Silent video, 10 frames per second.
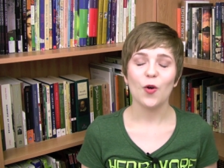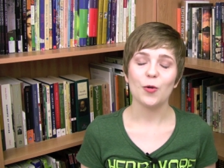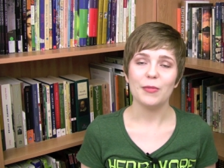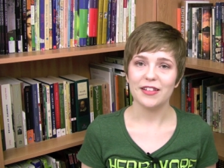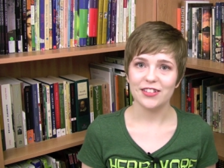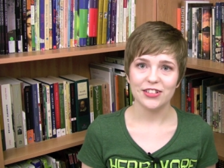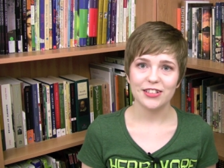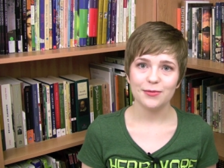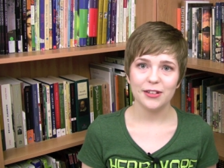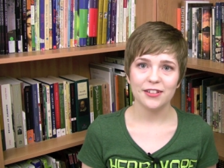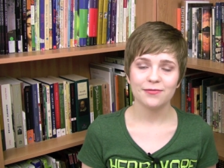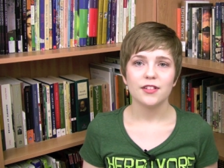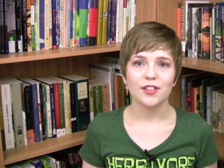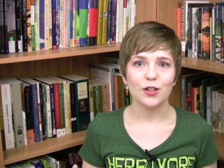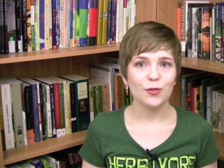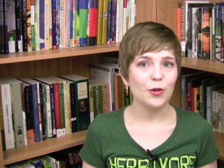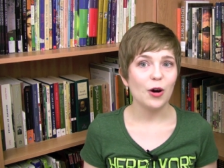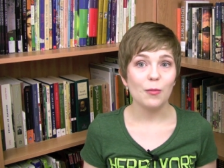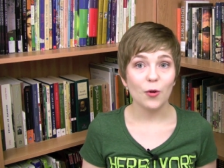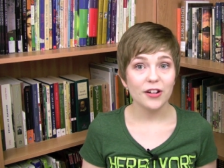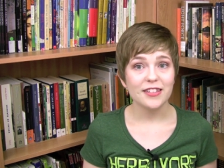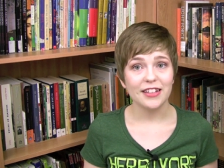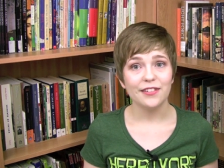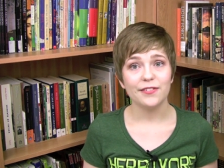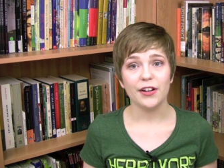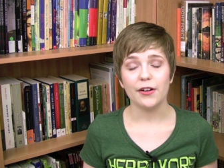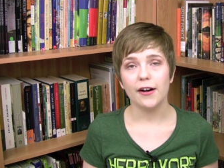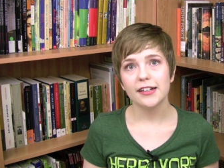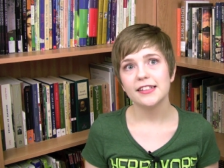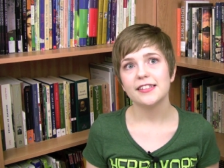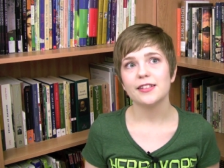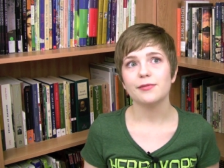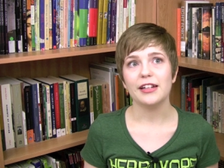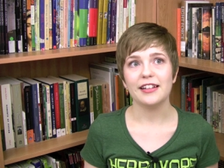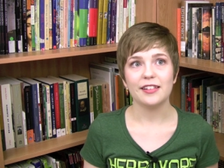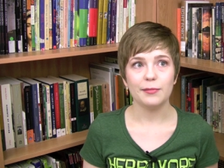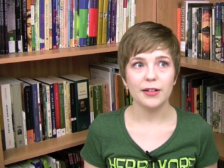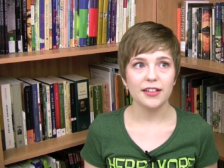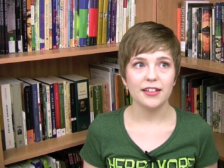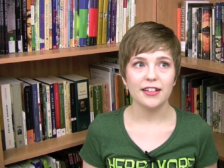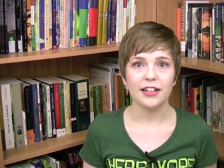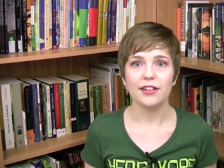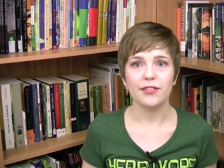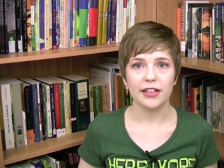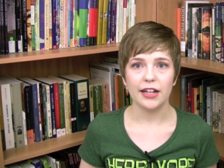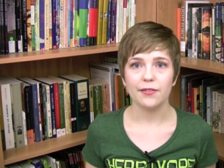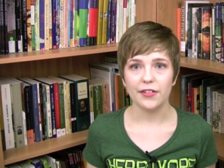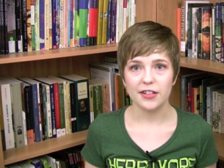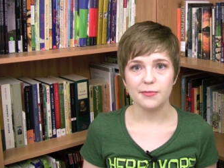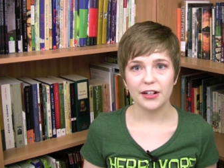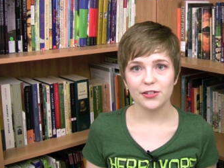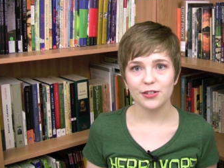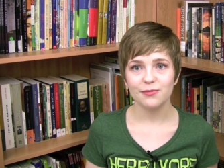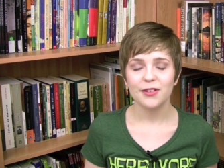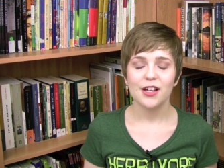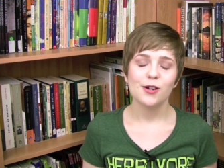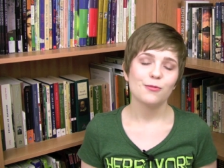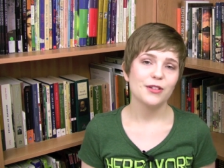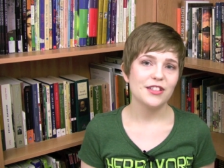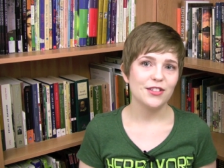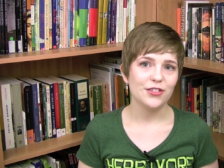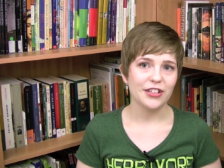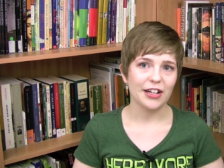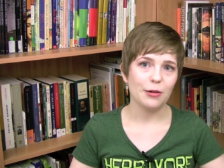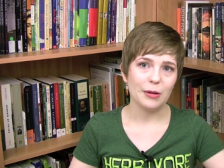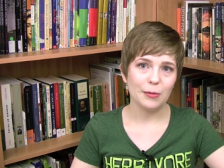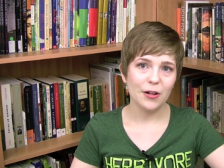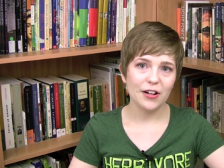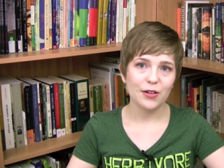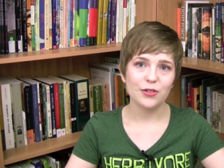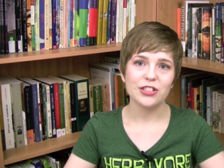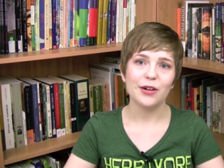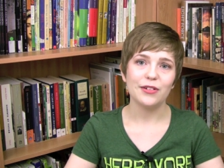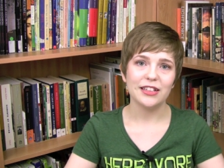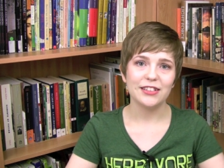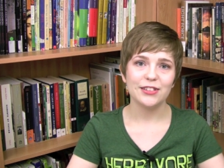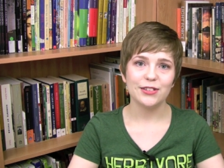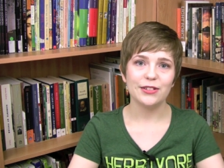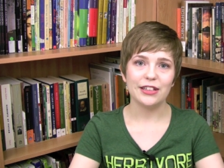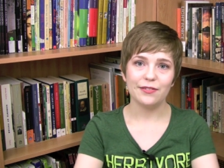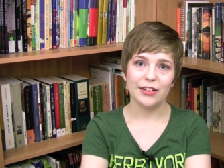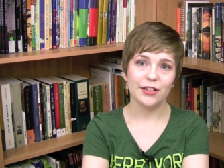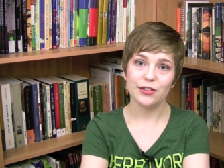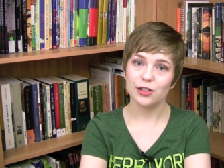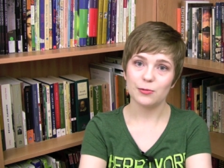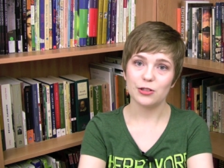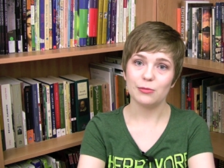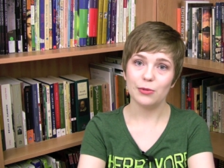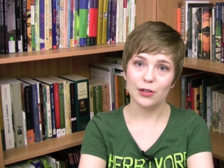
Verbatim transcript: or message it to me. So if you want more stuff on autism and disability and living life on the spectrum, please do check out my blog, which I will link to in the video description